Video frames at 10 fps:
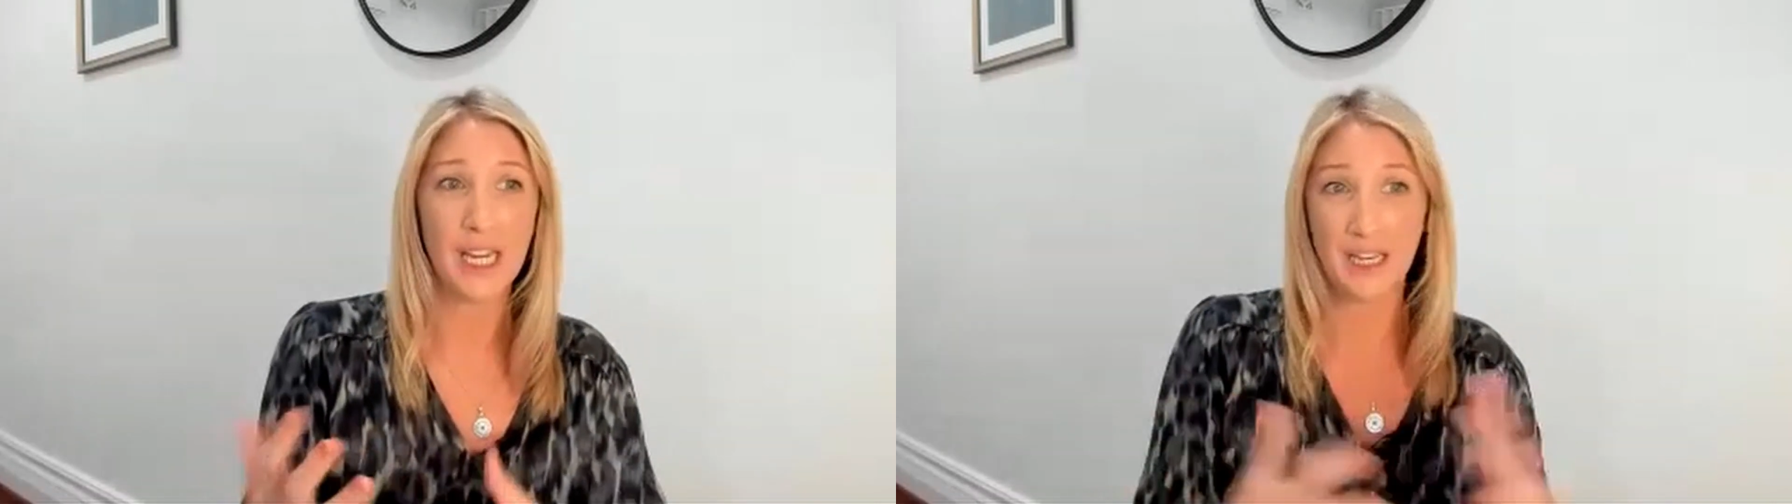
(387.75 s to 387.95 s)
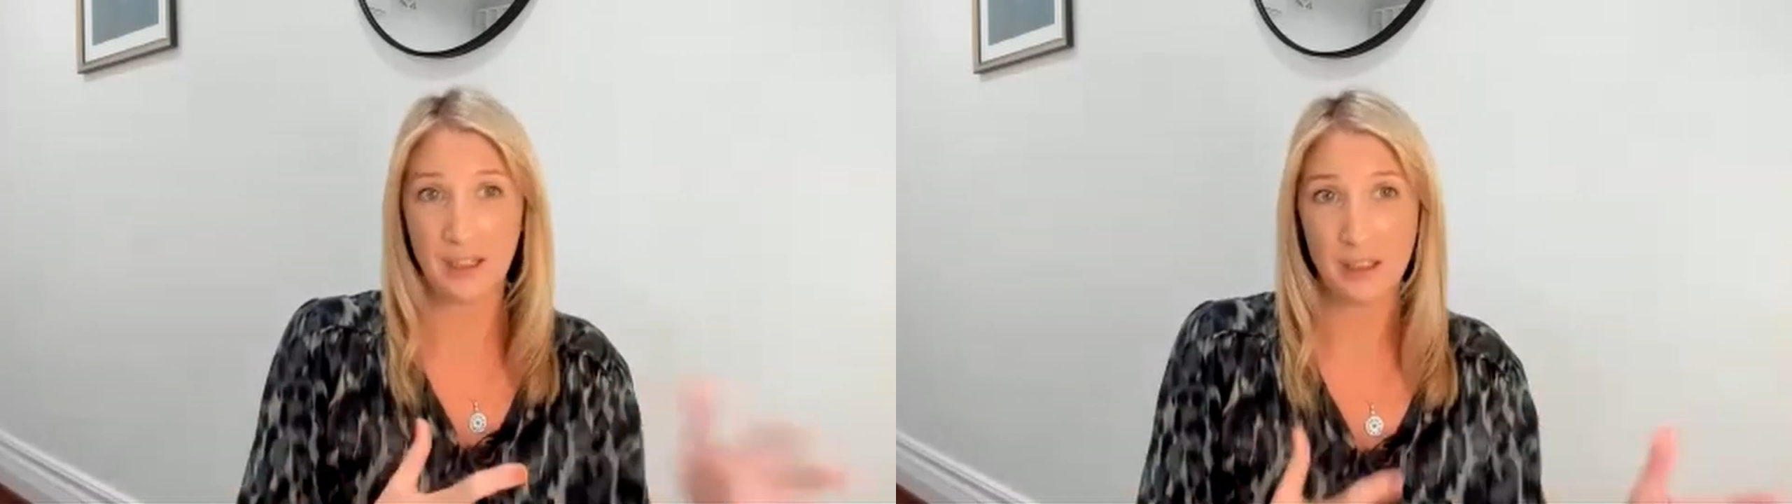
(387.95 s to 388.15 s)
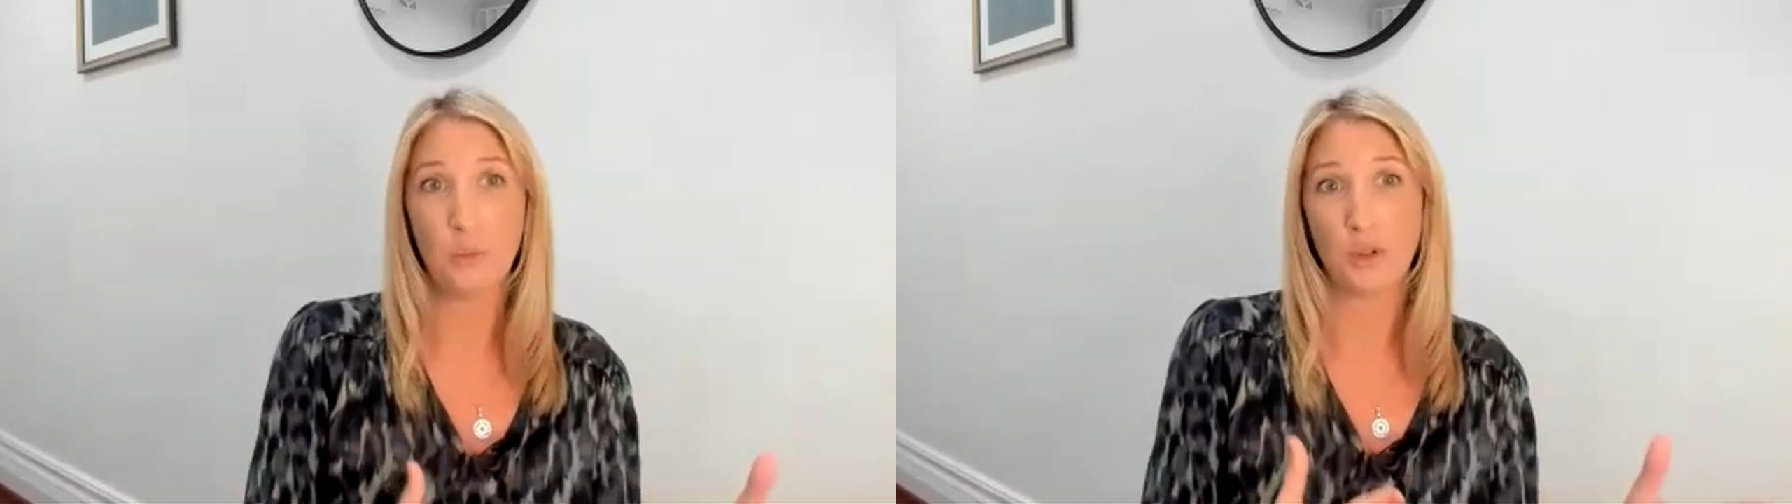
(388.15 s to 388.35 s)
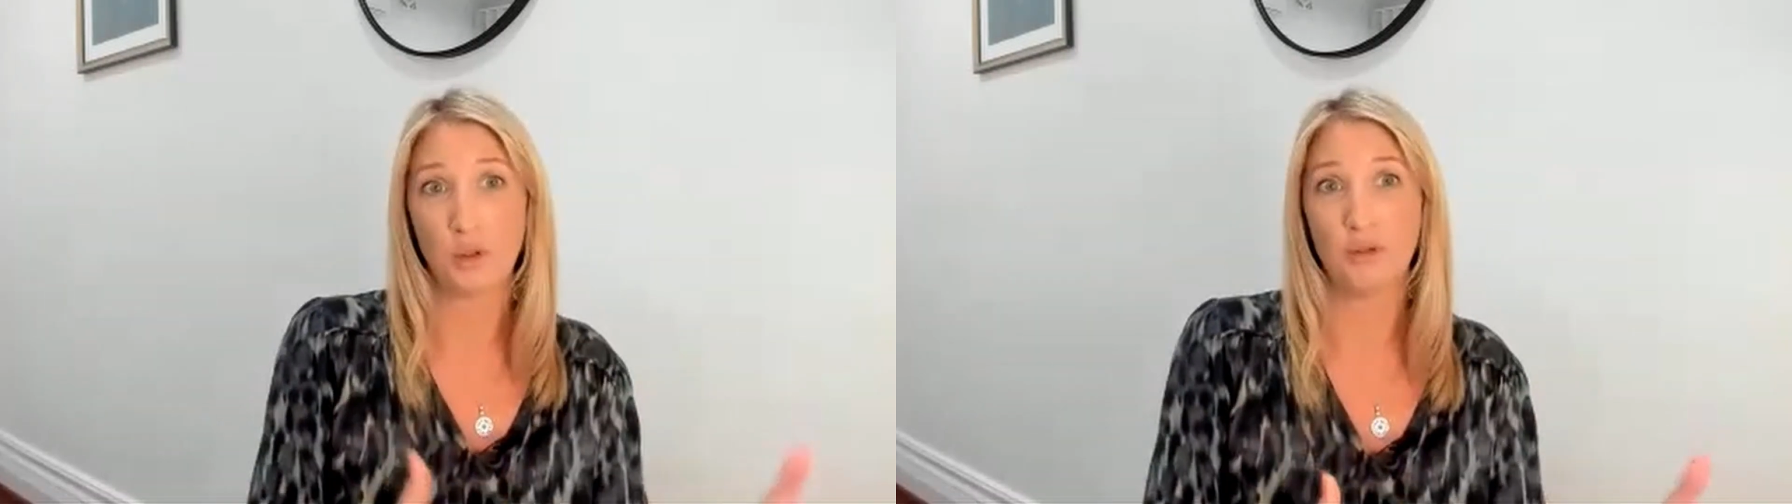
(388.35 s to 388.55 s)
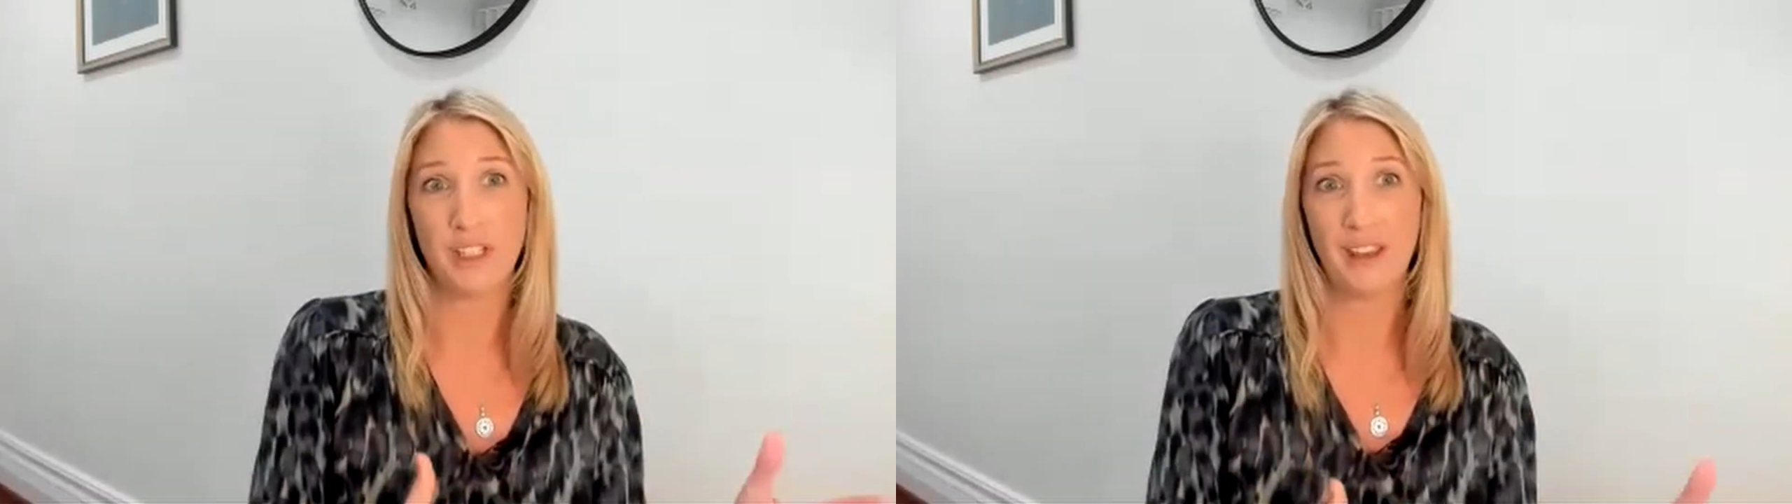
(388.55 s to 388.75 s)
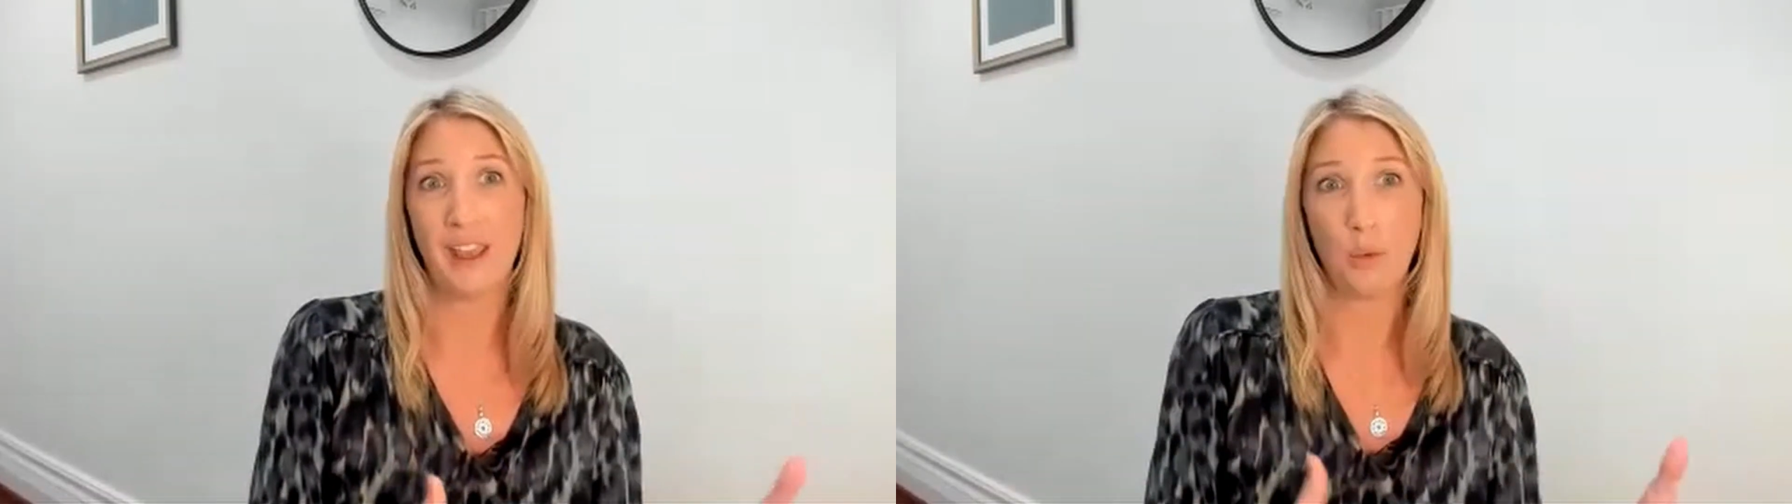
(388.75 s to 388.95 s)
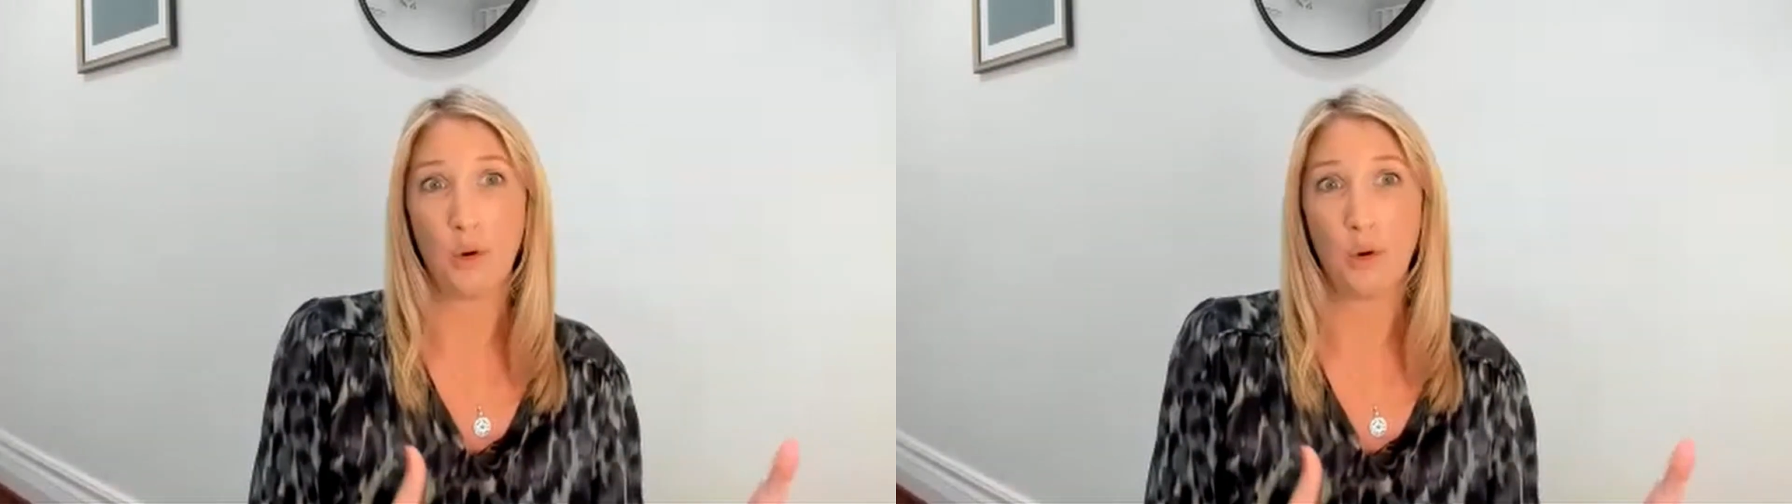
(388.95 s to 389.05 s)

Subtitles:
into what's already there,